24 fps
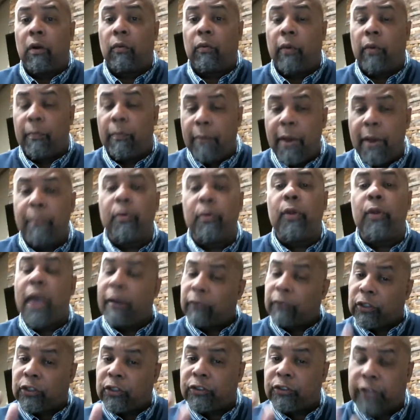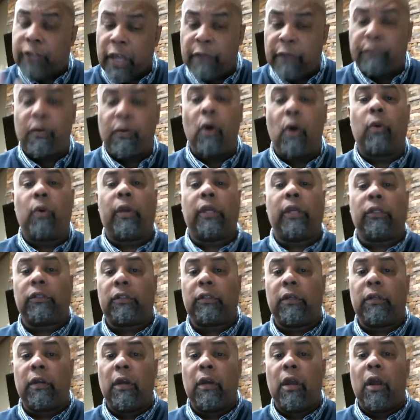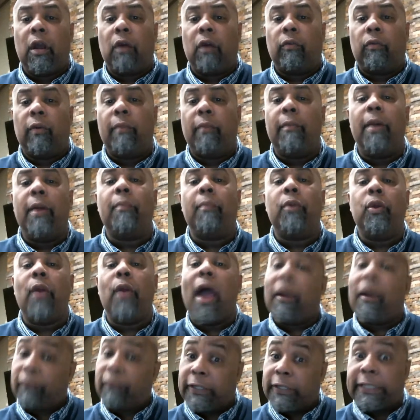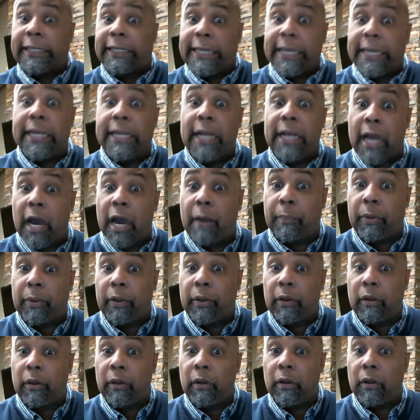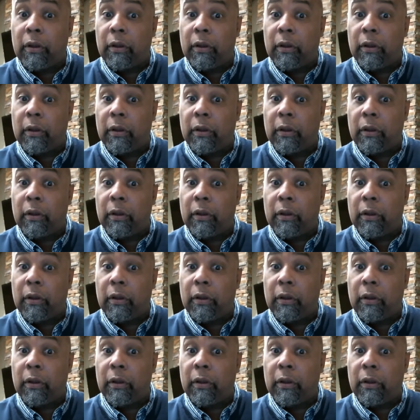Remember, you have to stay focused. Remember, you have to get up.